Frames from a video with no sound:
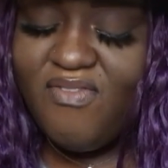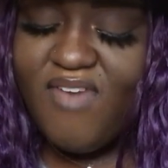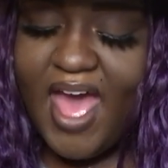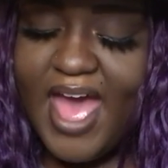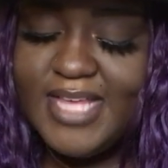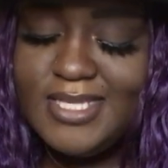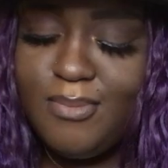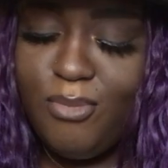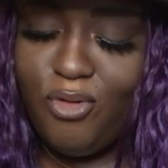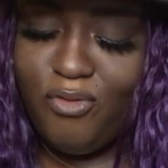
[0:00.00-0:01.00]

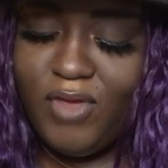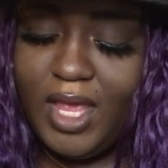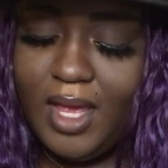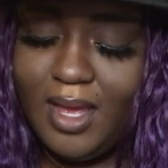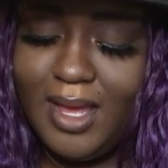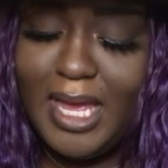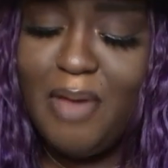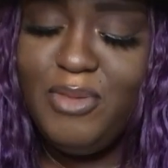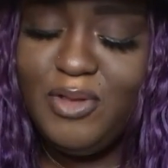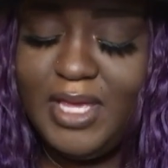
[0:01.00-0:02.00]
fast moving
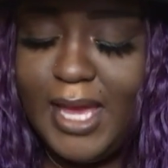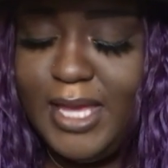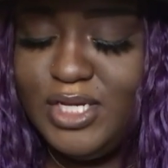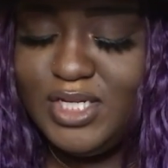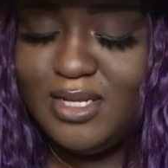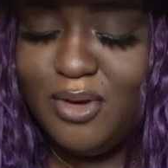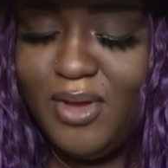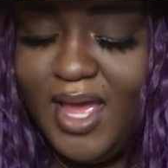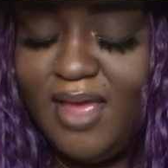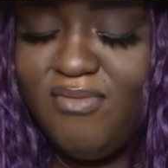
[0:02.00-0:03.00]
communication,
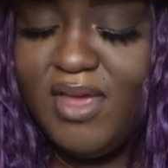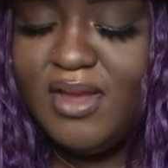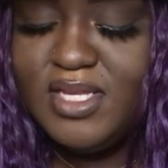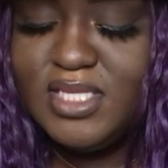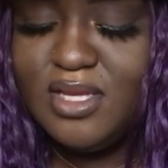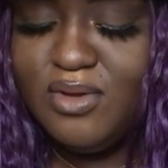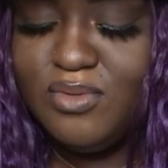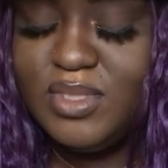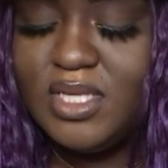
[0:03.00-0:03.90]
okay, very soon.